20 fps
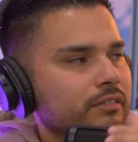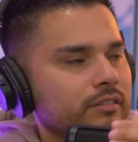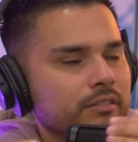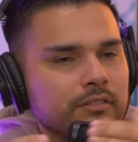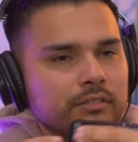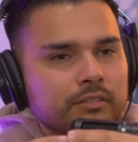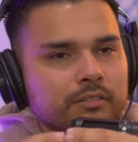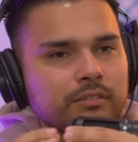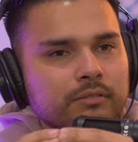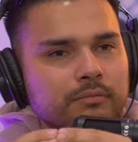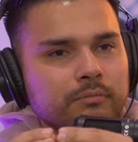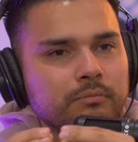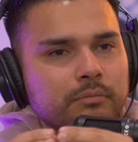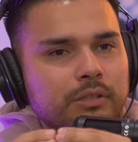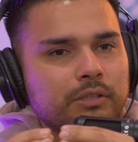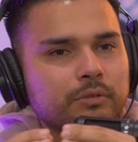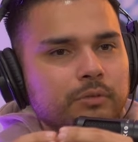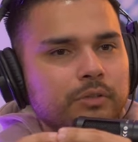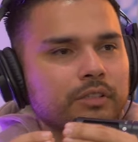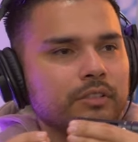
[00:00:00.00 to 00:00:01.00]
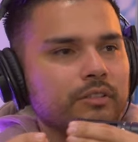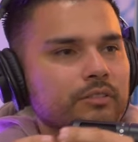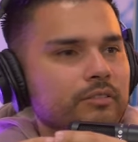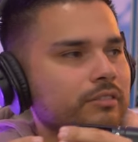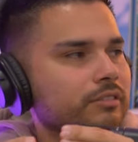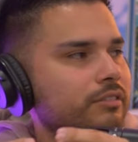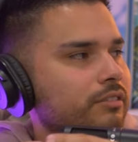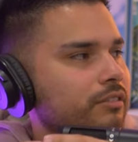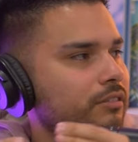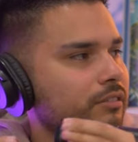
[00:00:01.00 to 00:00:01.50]
legend between
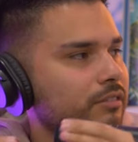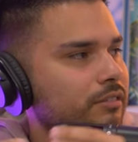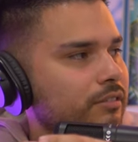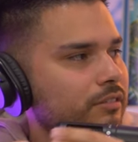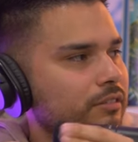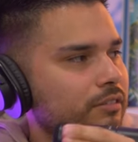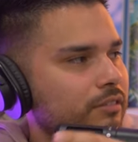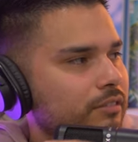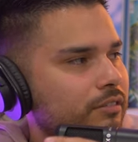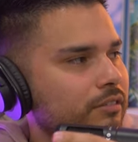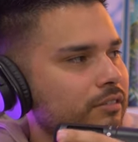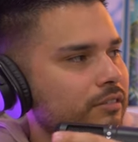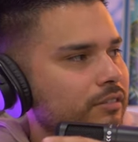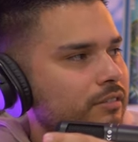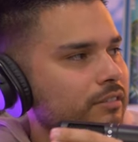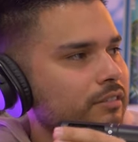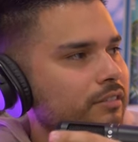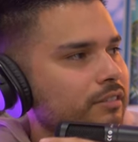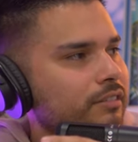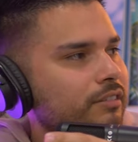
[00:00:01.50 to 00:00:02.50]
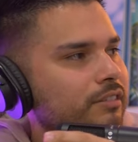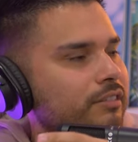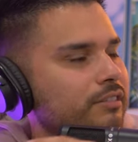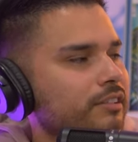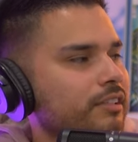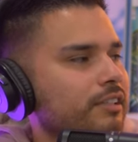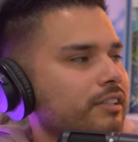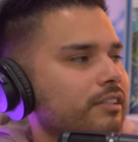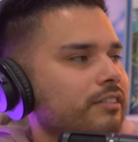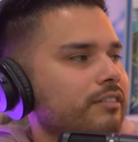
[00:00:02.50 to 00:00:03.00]
those. With a contemporary?
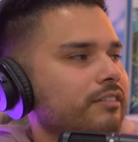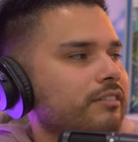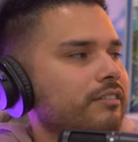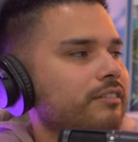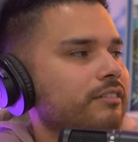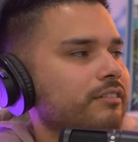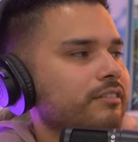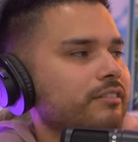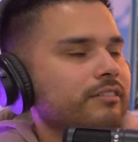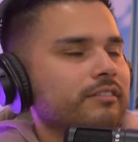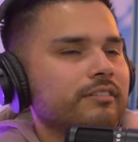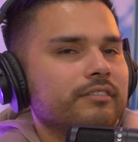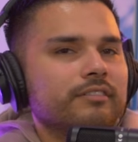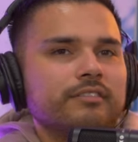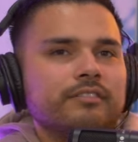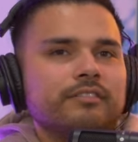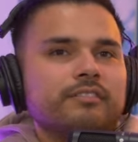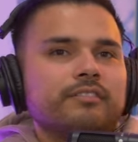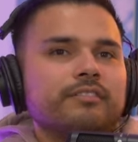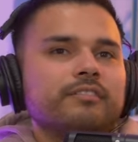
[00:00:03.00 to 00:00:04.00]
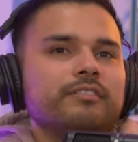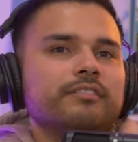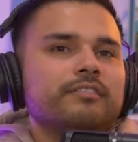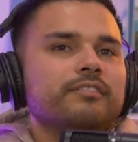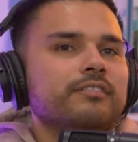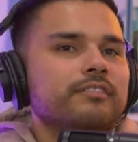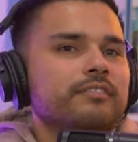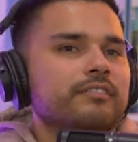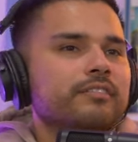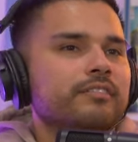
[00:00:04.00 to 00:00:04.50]
Yeah. Oh.